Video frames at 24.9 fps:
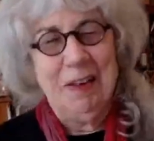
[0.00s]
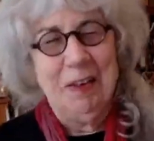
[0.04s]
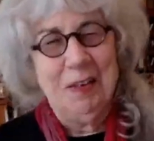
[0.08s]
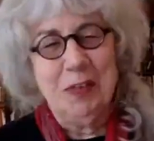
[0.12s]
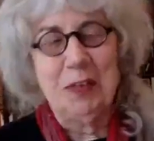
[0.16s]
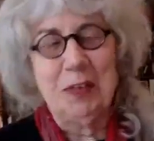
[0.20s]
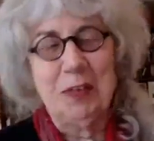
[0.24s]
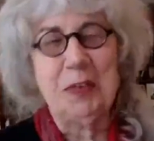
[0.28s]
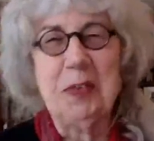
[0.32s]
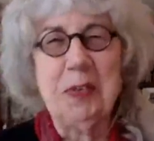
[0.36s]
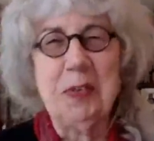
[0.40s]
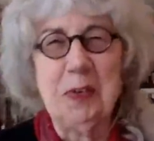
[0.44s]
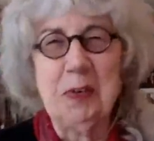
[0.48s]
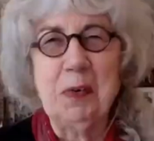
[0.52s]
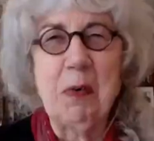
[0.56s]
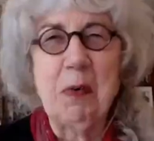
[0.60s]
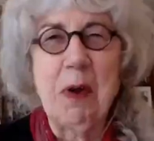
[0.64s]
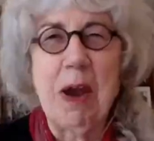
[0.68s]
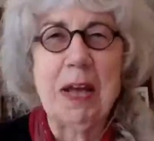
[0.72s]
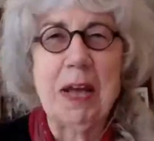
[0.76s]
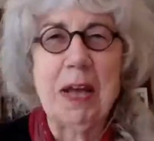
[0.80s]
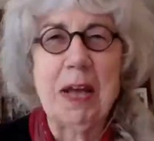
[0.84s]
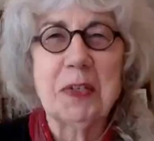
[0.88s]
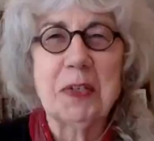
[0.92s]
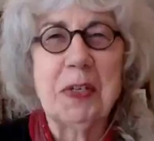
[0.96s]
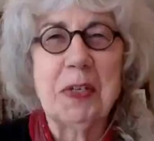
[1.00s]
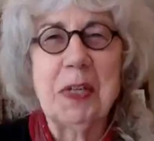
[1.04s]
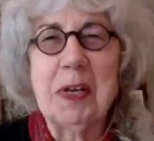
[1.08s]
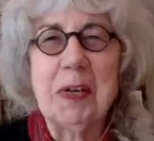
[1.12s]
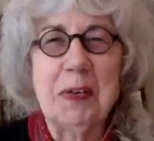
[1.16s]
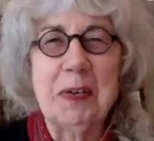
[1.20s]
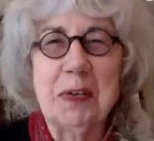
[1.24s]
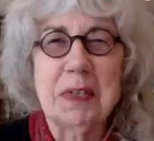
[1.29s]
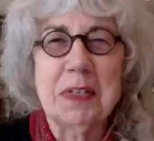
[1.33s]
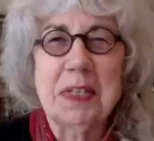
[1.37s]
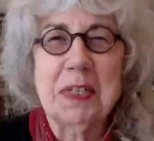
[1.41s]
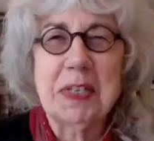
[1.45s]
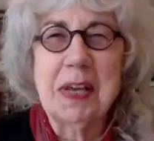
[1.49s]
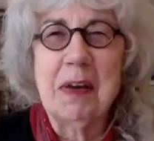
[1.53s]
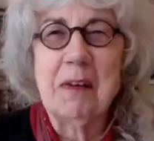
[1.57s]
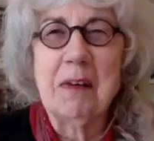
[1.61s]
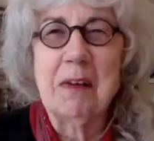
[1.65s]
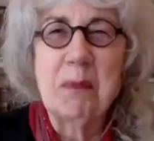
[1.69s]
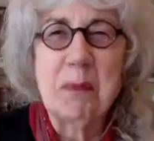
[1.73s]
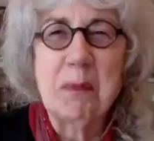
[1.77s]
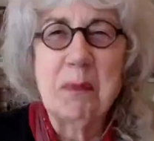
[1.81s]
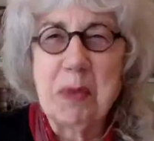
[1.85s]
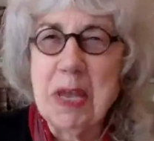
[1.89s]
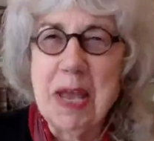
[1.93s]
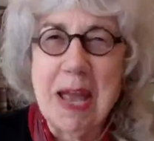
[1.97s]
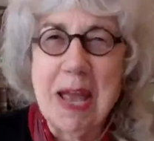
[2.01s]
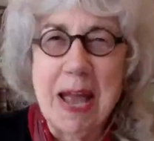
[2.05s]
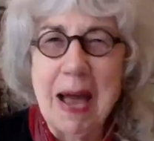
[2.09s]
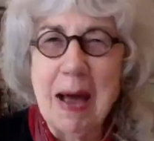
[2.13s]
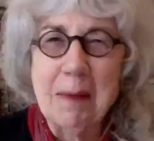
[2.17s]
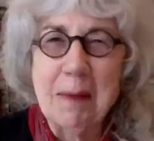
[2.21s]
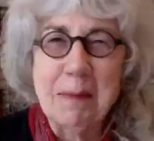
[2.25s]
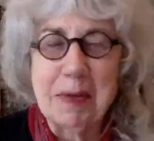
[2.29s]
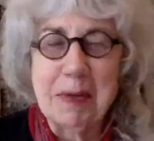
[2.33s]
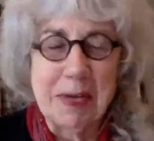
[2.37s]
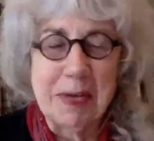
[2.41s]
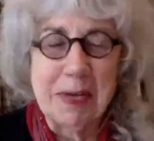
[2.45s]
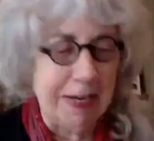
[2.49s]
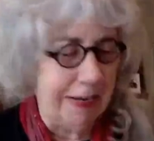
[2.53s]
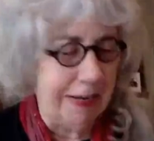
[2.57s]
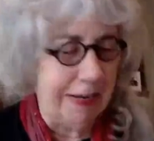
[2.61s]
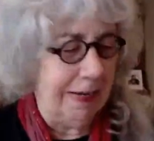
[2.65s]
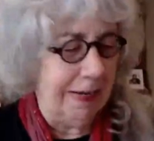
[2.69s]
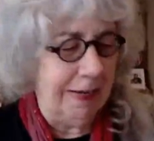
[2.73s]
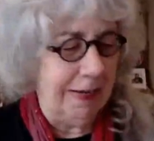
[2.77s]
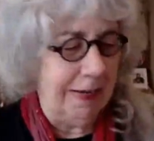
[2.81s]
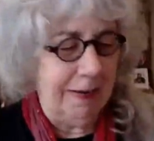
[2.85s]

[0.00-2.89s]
Just congratulate yourself. Be happy.